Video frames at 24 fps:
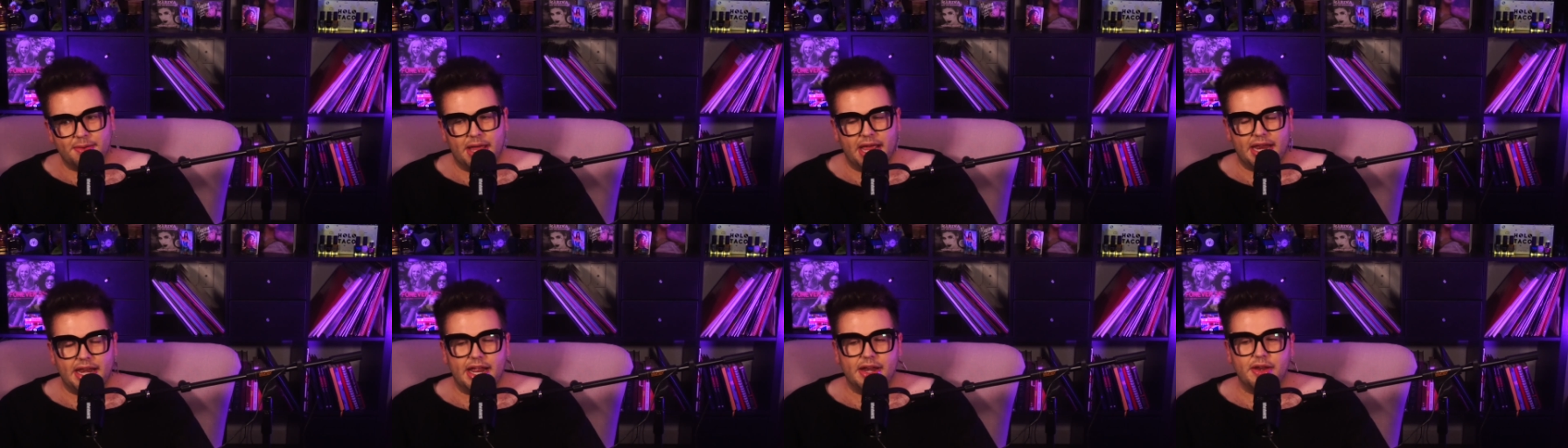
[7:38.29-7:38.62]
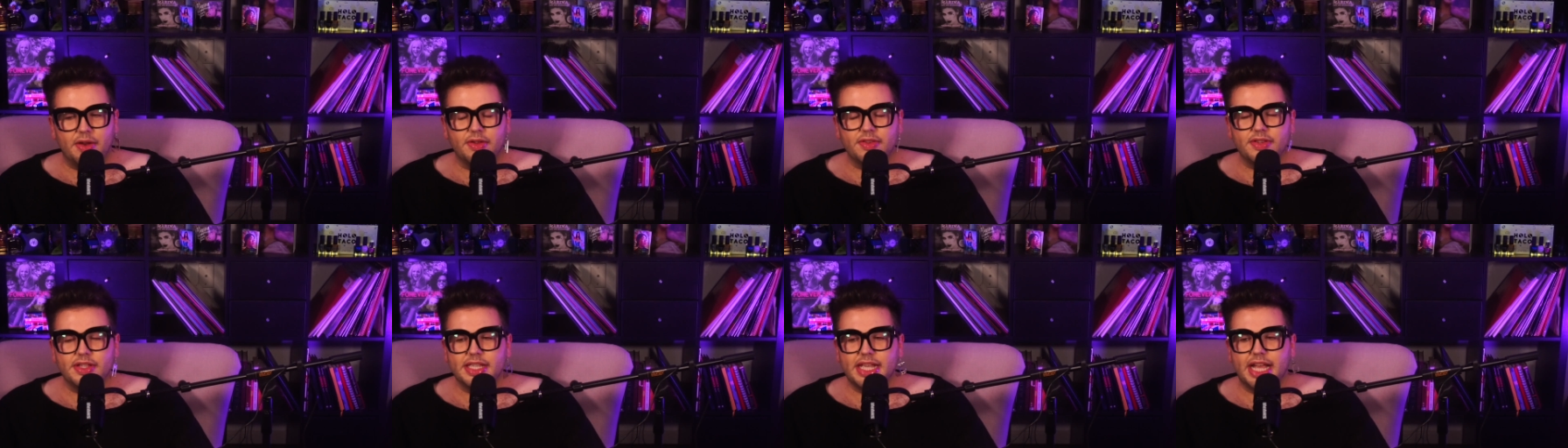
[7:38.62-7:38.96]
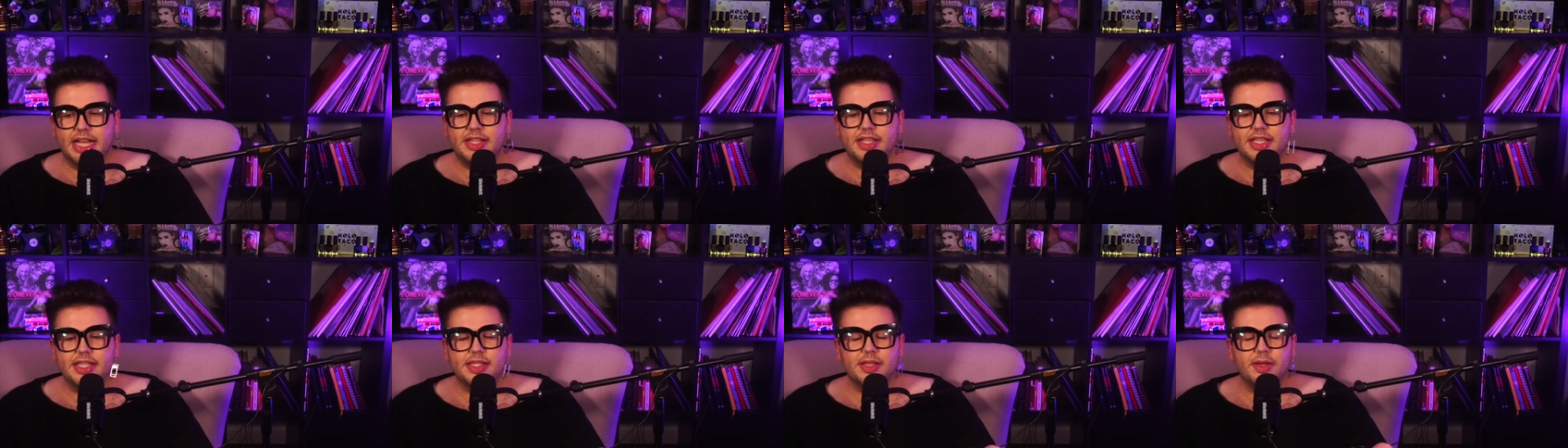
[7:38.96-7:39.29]
And I don't just, I
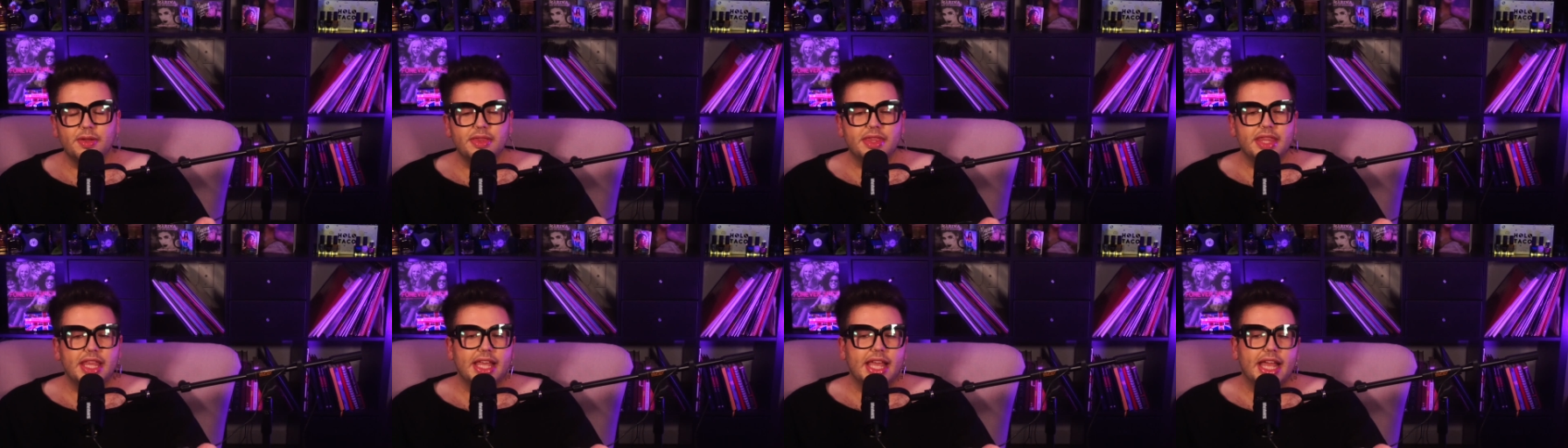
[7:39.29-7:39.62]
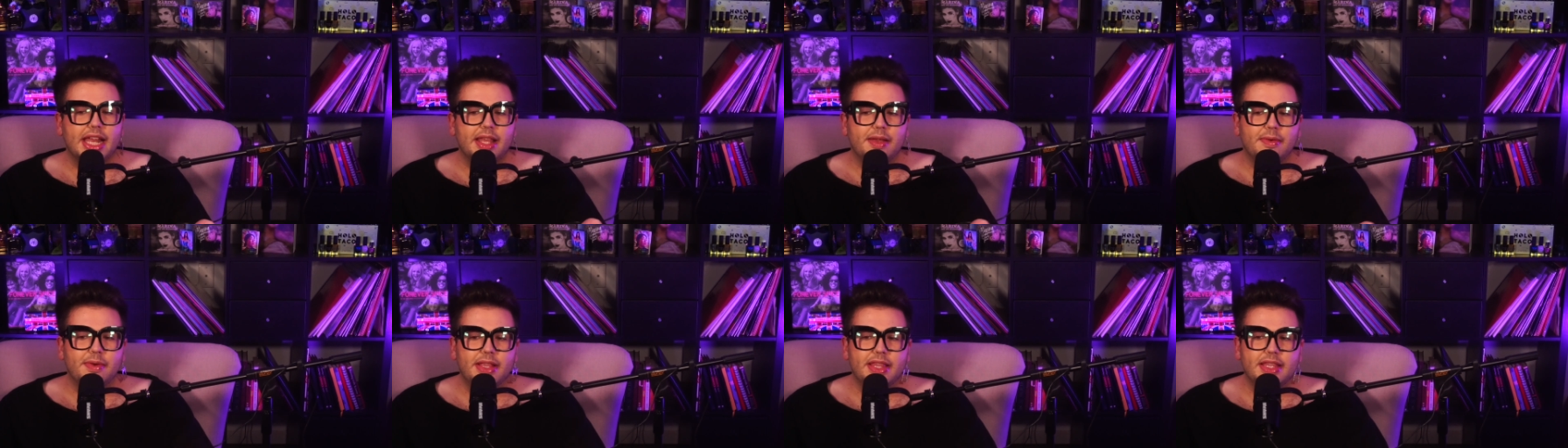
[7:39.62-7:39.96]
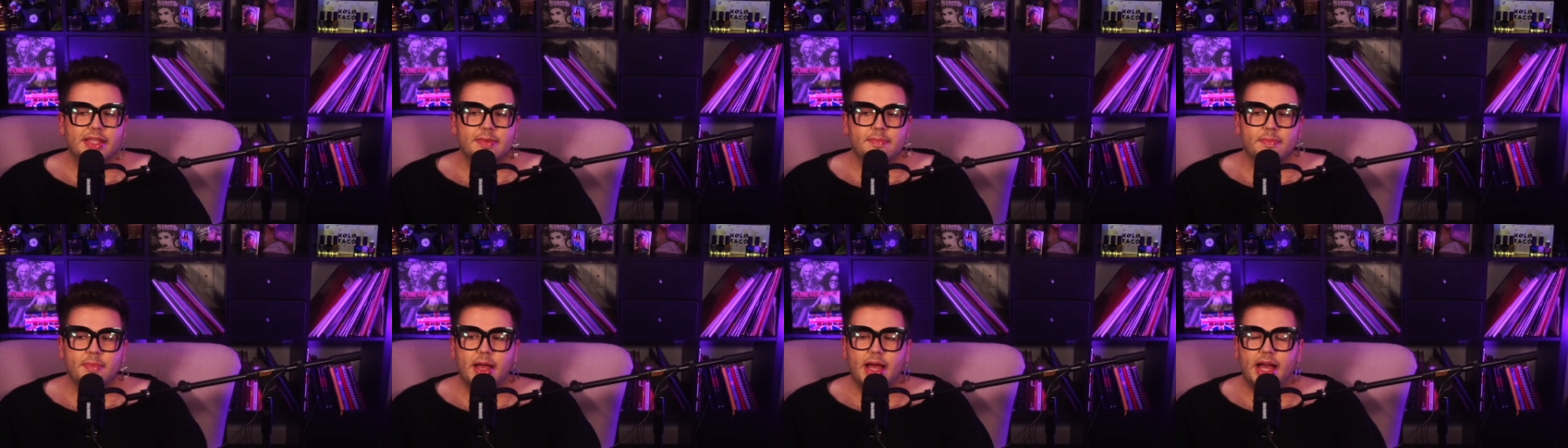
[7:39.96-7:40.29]
just don't think anyone's
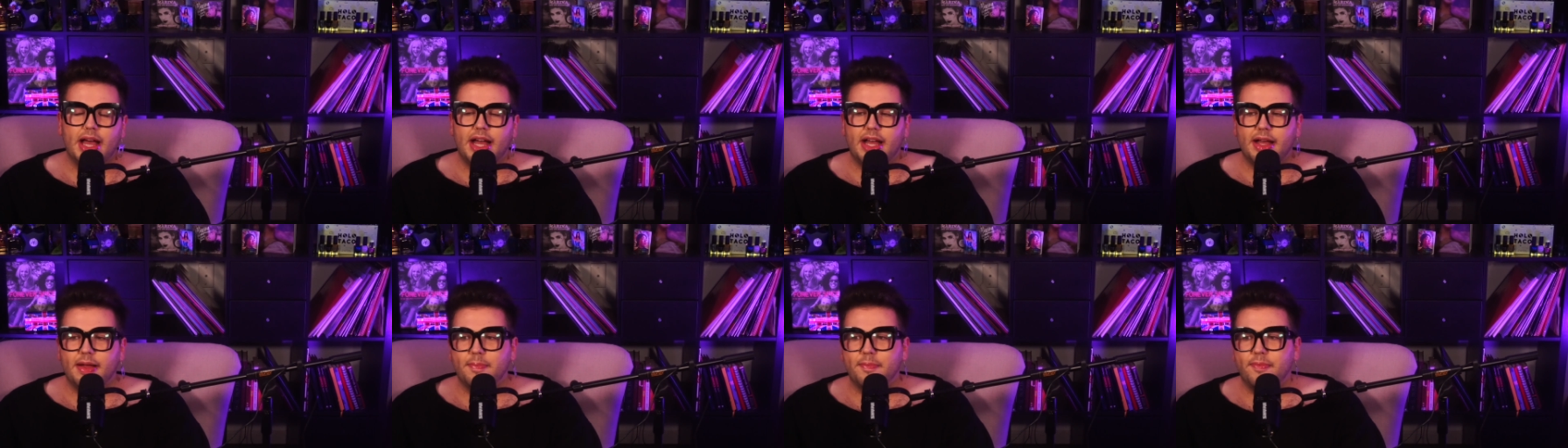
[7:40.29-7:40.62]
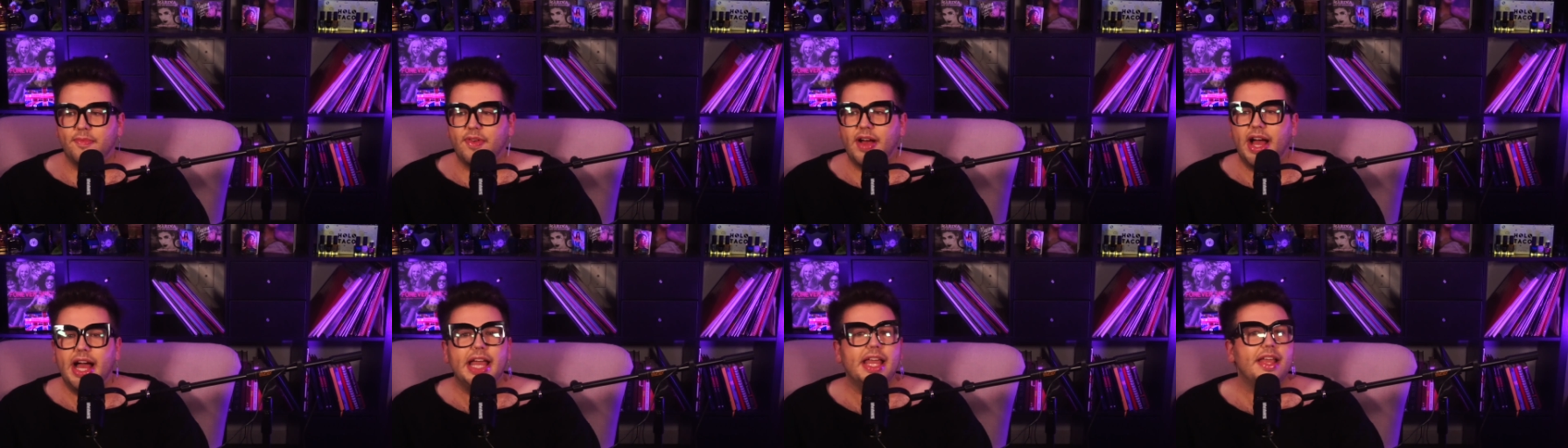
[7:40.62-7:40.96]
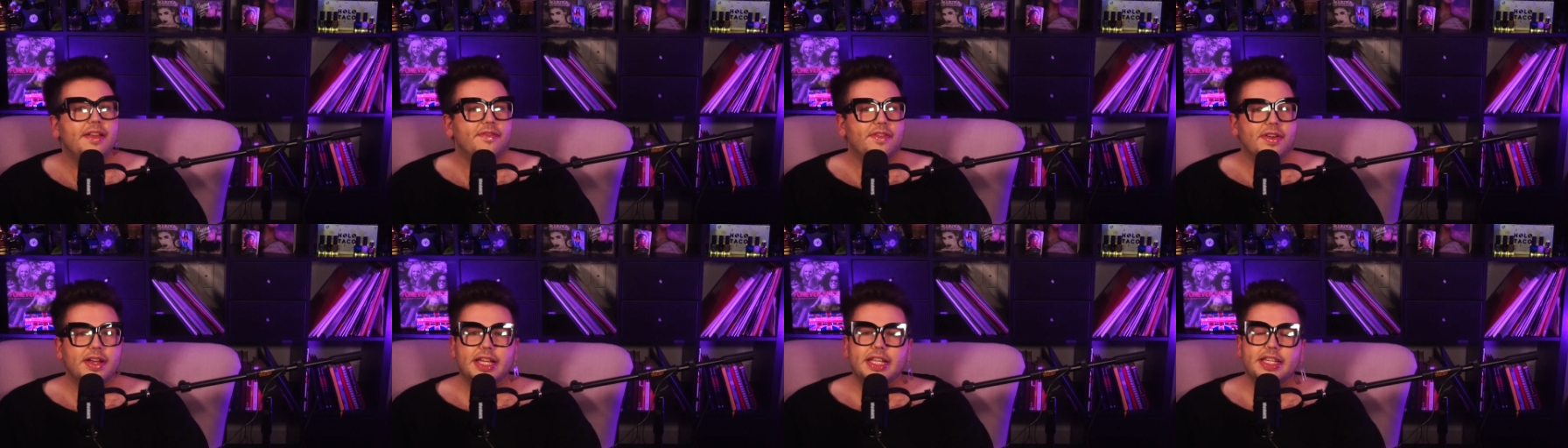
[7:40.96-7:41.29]
uh, vying
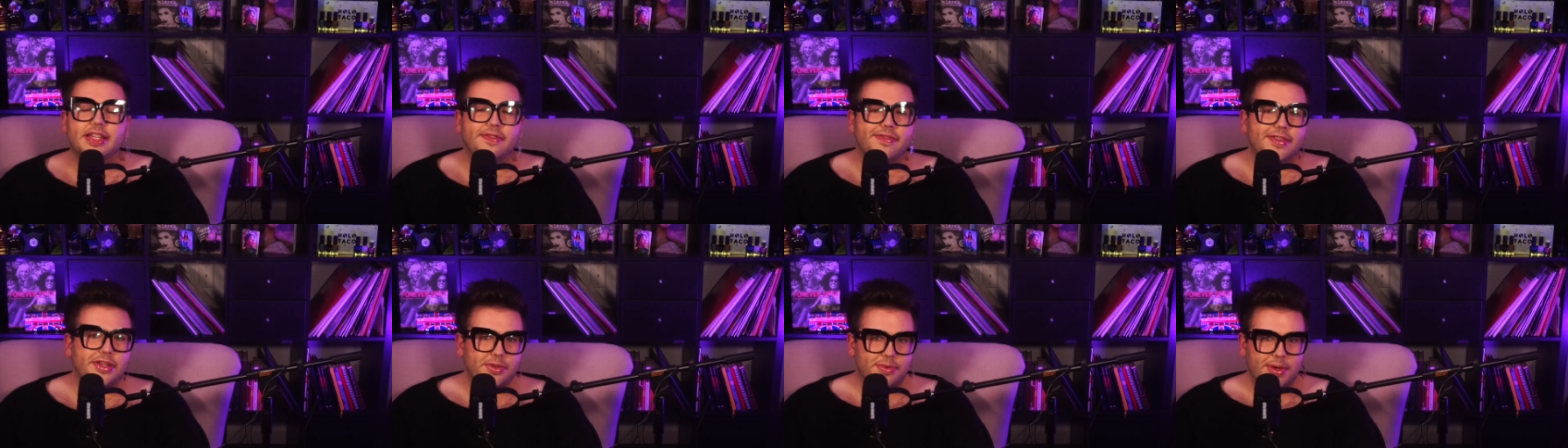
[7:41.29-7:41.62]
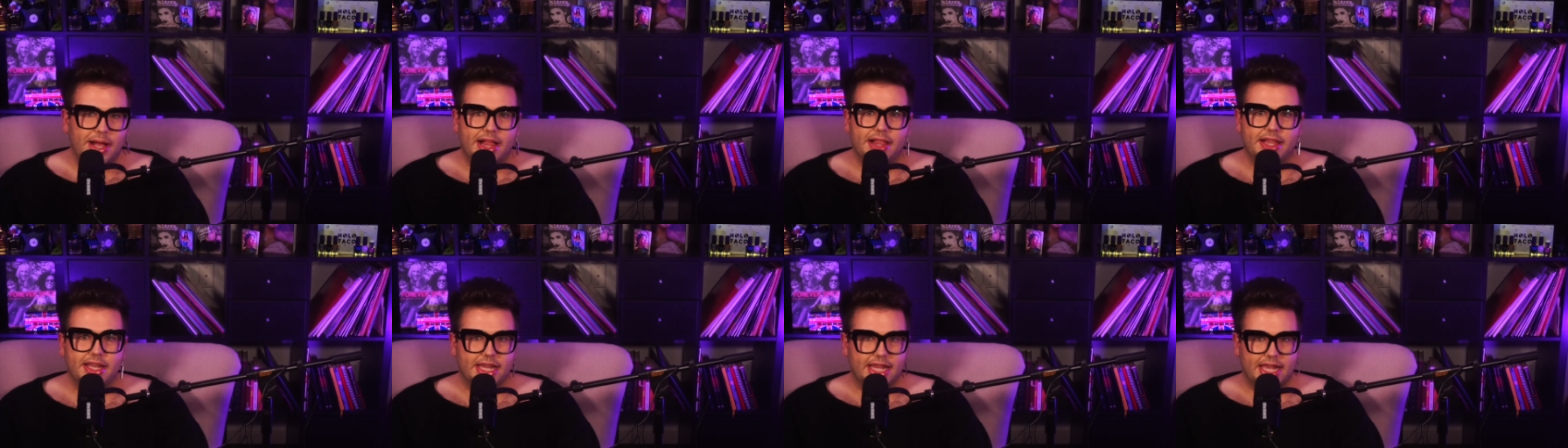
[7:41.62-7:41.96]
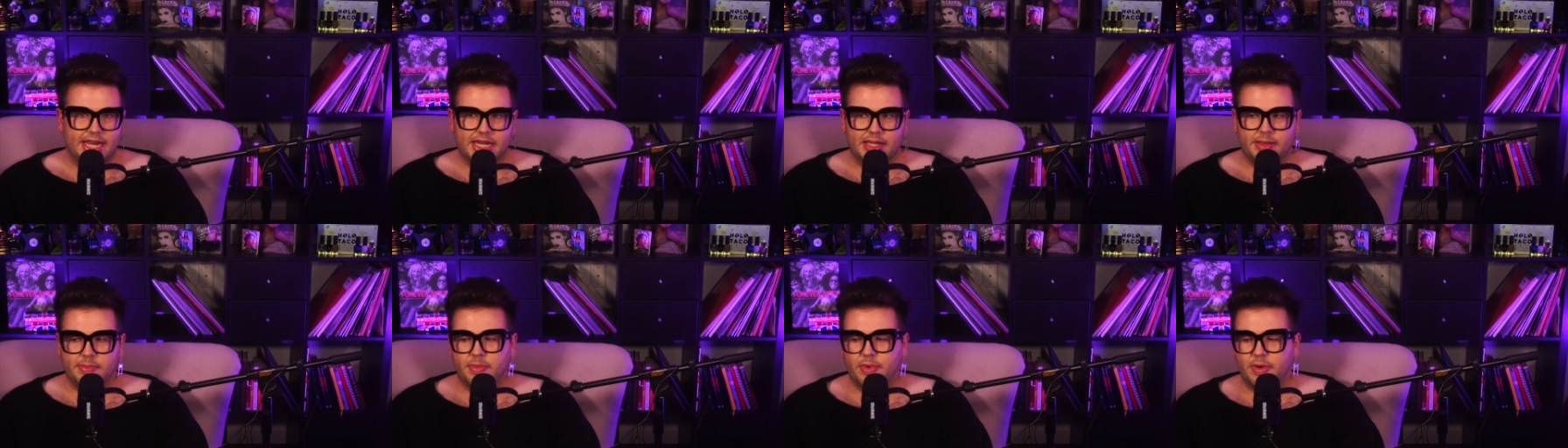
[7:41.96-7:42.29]
for individuality
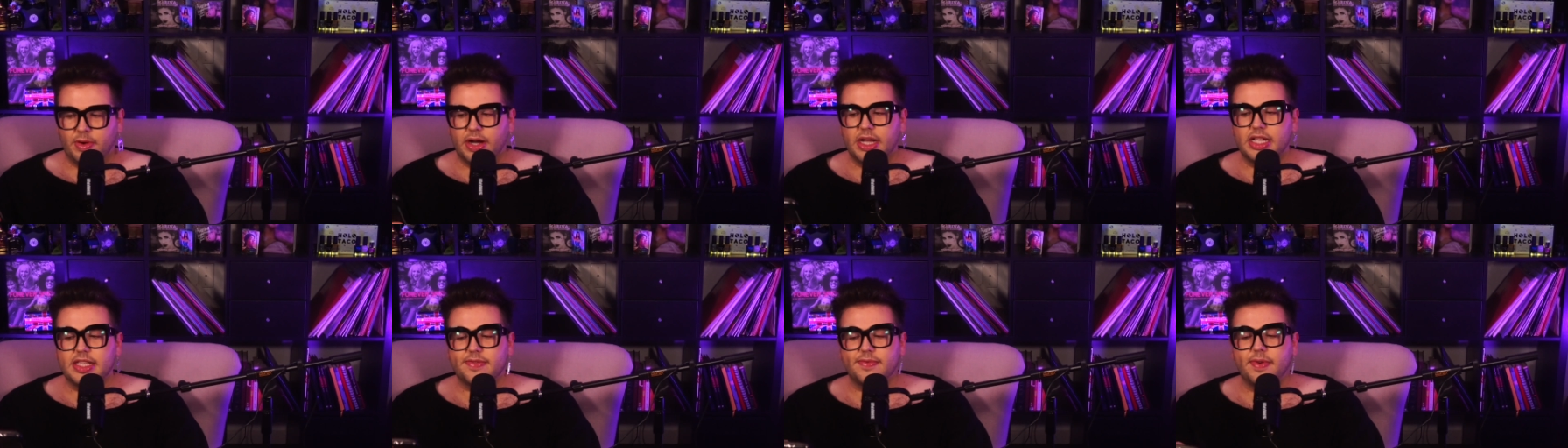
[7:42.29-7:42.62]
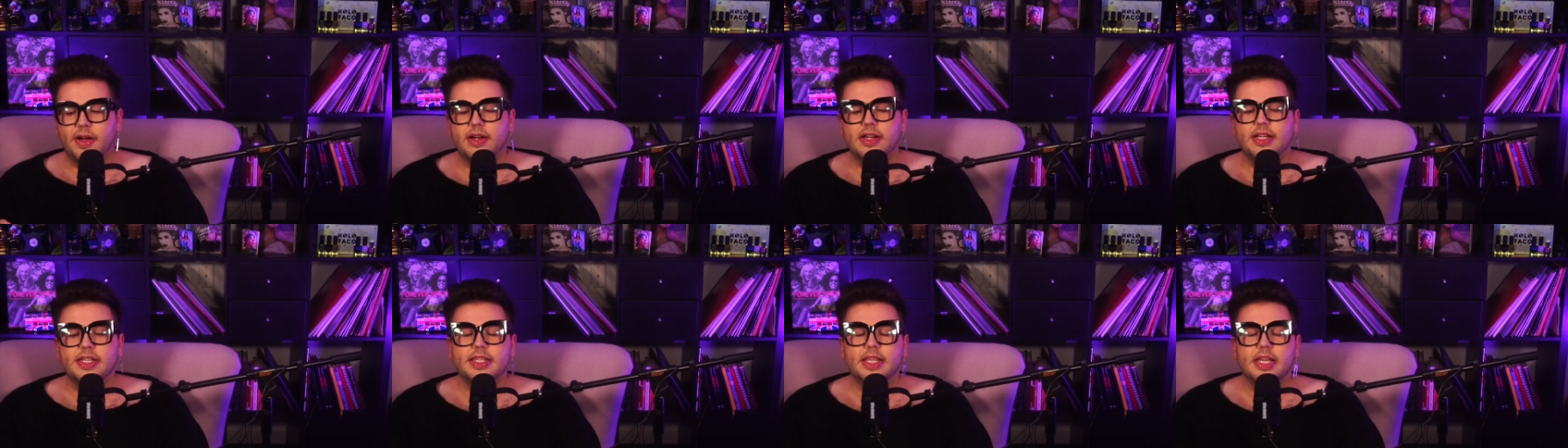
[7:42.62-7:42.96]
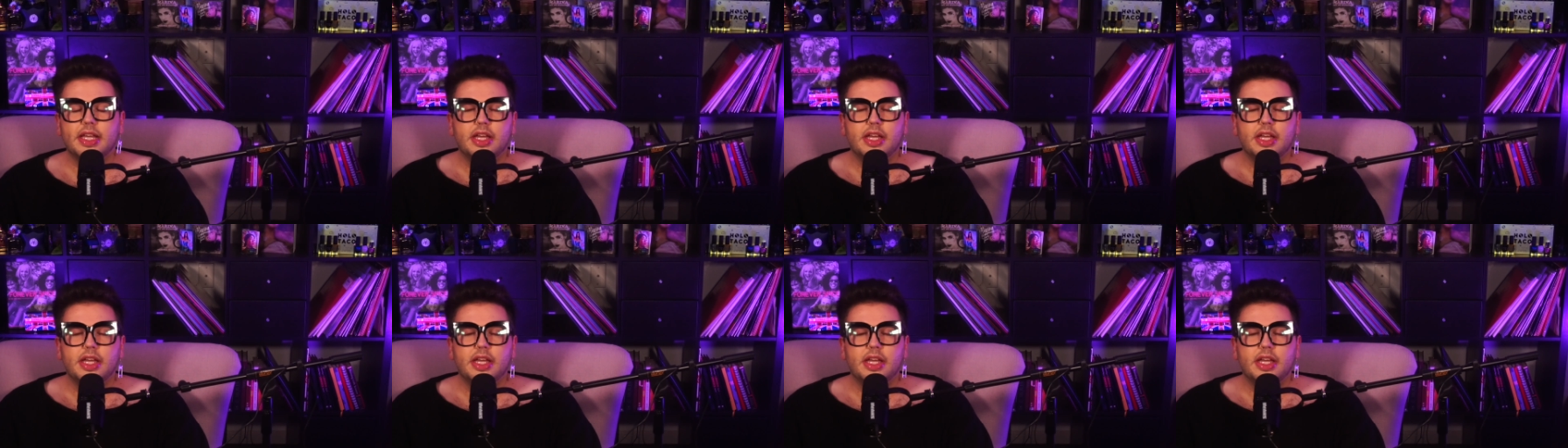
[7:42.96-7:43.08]
anymore as far as